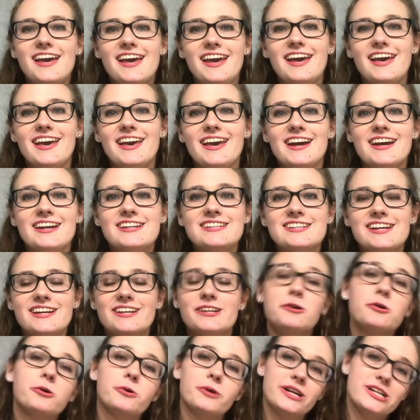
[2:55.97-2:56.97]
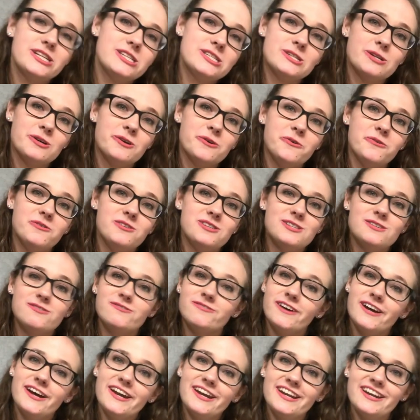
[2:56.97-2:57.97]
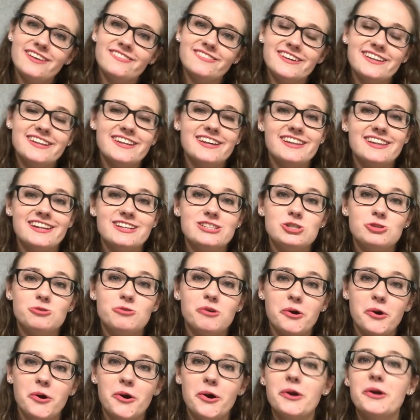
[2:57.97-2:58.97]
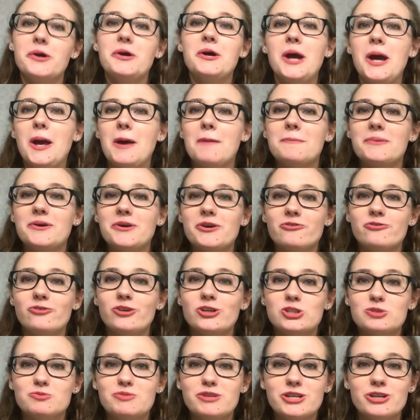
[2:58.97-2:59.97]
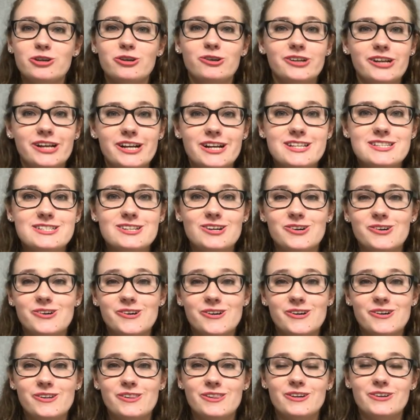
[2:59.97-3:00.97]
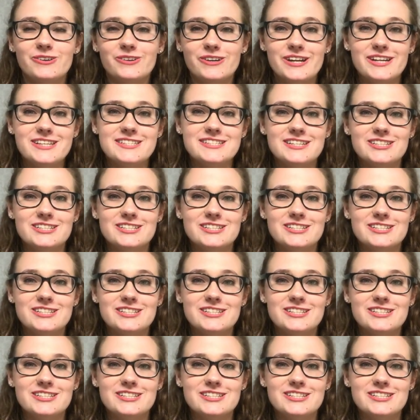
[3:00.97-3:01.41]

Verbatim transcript: And I know grades don't define everything that you are, but your freshman year grades are the grades